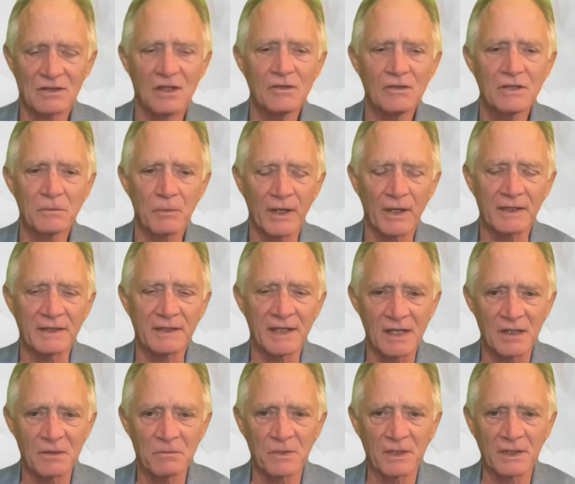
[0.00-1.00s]
slow to break
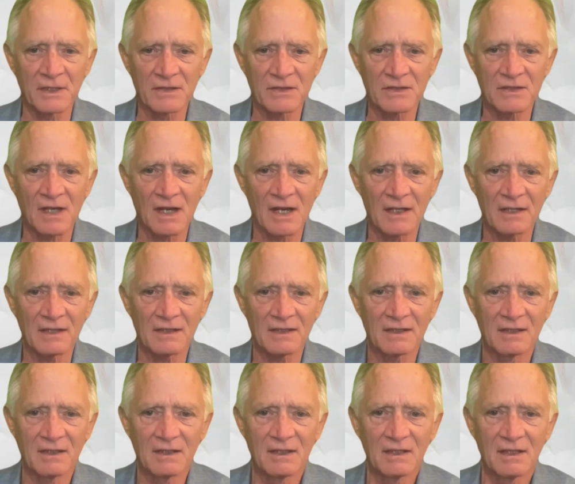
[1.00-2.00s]
down, but it's not
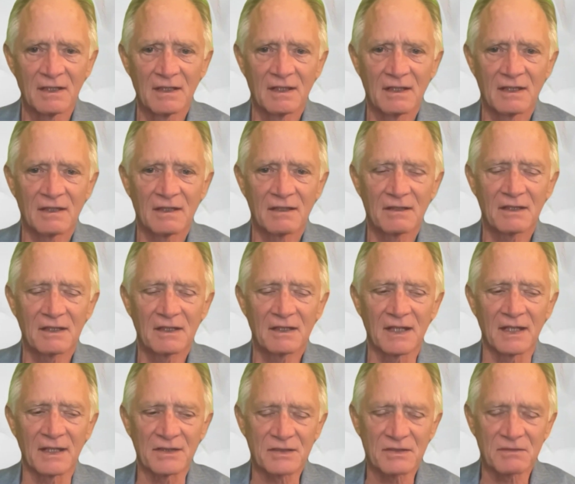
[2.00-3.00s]

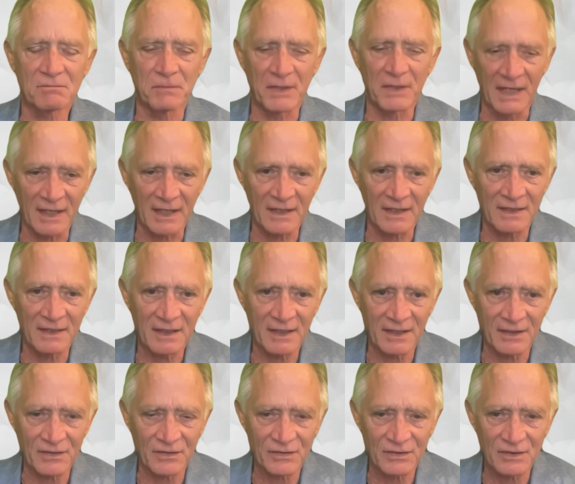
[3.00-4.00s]
as bad
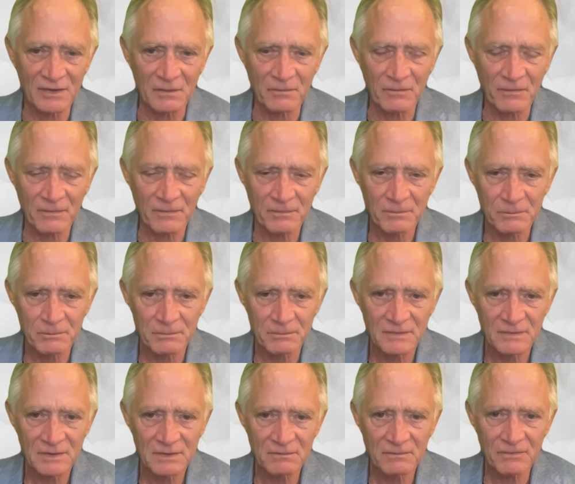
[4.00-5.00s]
as the
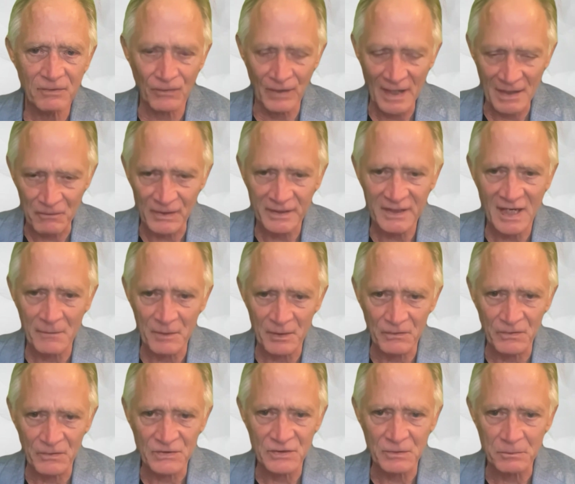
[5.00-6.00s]
forever
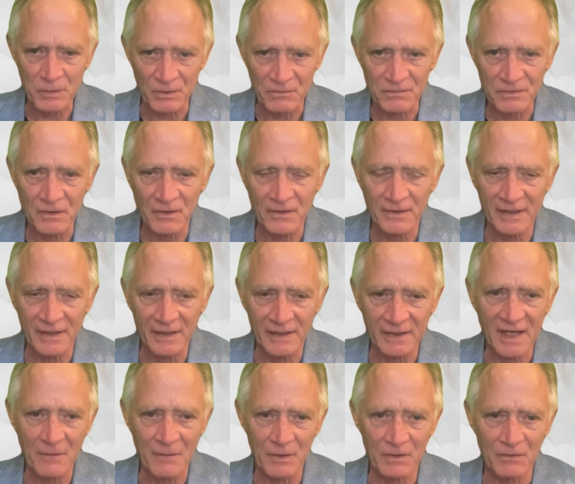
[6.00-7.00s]
chemicals, the perfluorinated
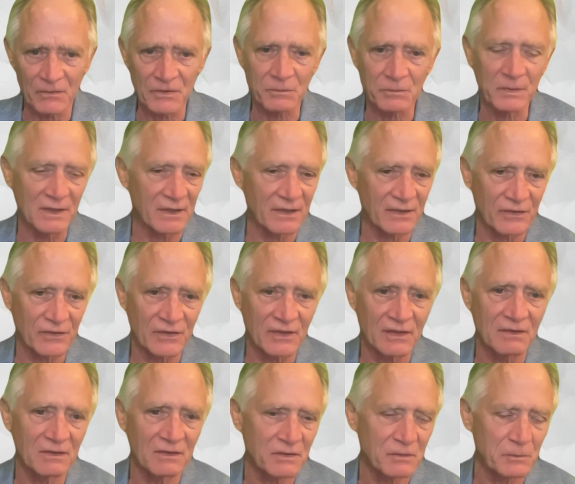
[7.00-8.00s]
chemicals, because of
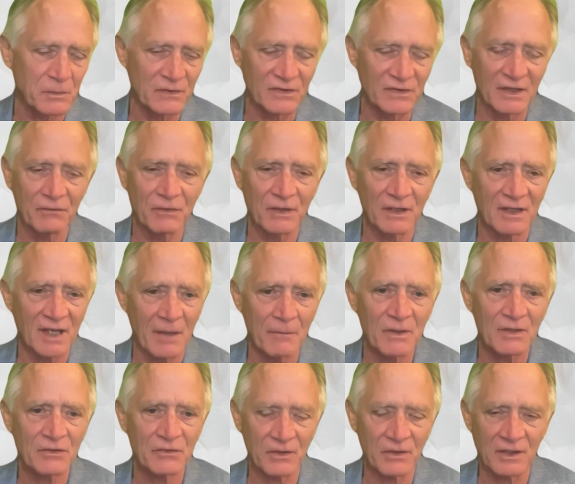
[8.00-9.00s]
the specific
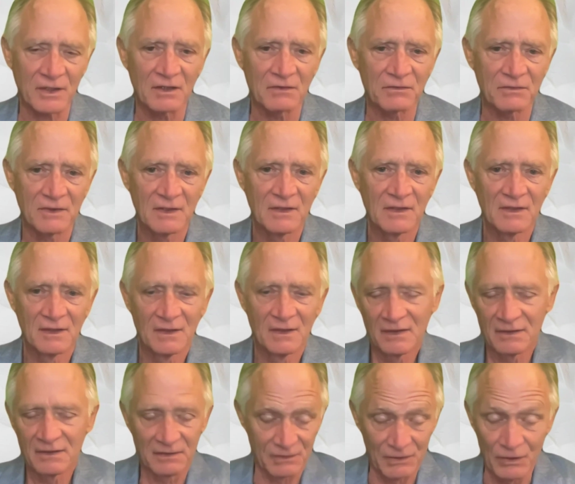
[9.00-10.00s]
chemistry of
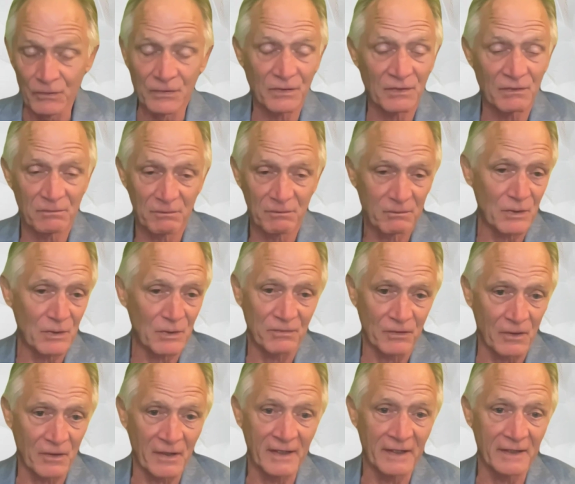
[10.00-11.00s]
those
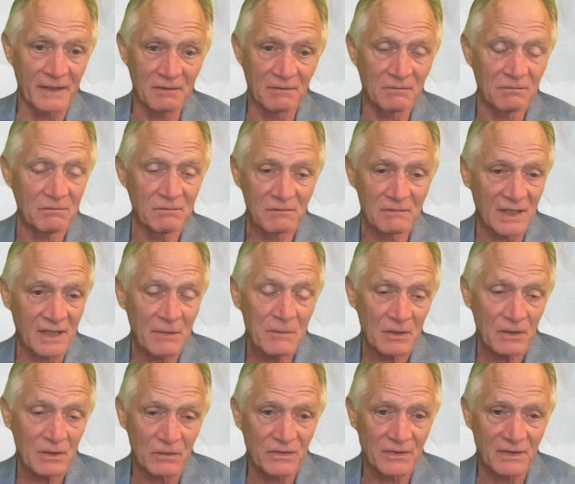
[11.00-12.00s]
perfluorinated
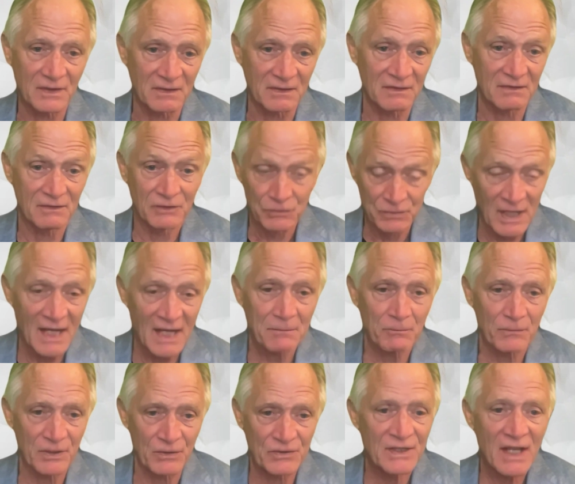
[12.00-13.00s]
chemicals that
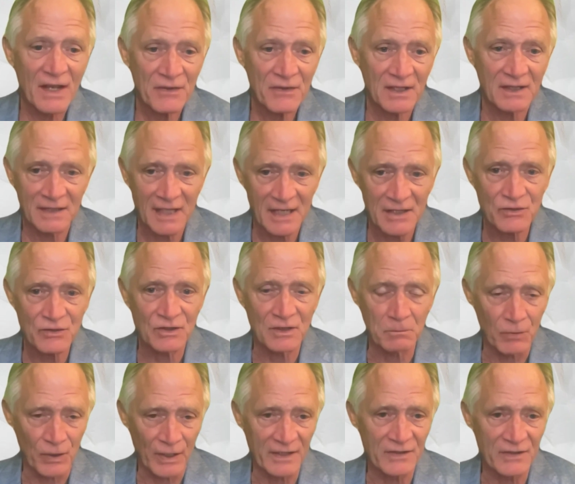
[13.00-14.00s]
there's nothing in nature
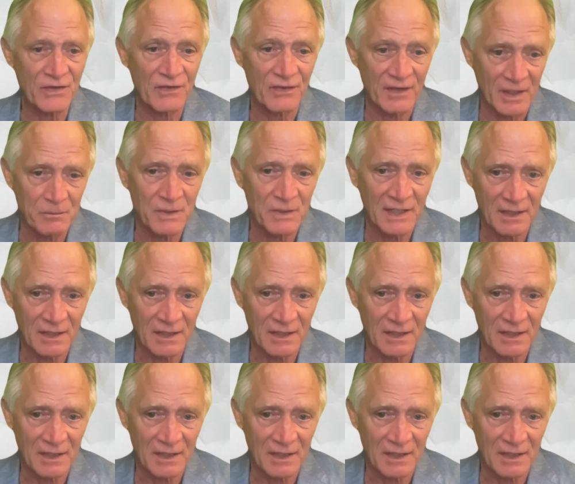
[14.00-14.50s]
that breaks them